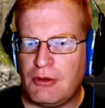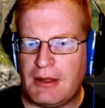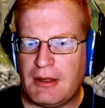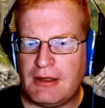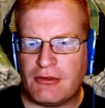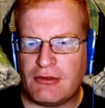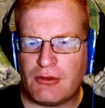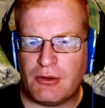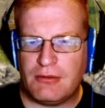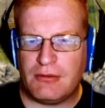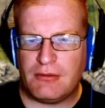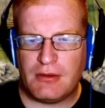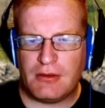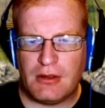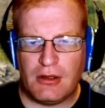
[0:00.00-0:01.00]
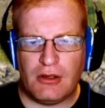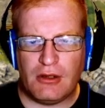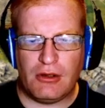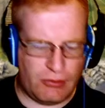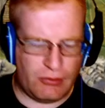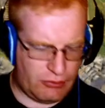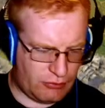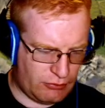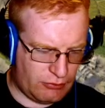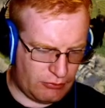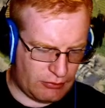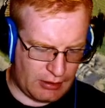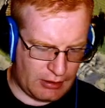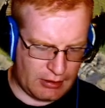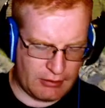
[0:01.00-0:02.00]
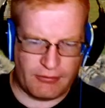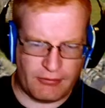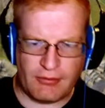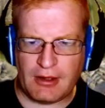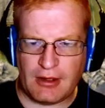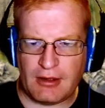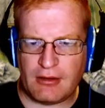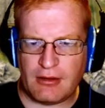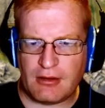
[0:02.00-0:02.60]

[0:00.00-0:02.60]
my Discord. You can do that via